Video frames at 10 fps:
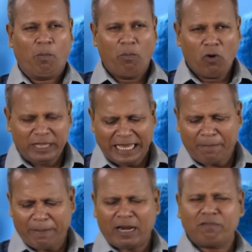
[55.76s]
More than
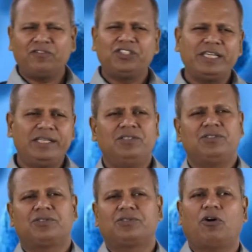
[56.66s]
a pair of genes
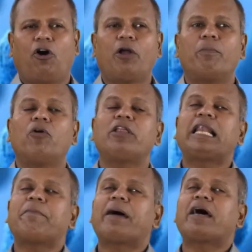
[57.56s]
or more than
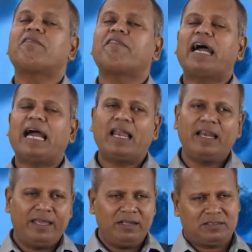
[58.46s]
a pair of
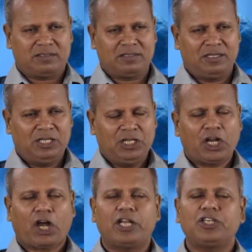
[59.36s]
alleles
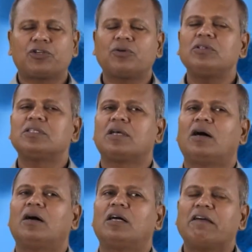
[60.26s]
controls the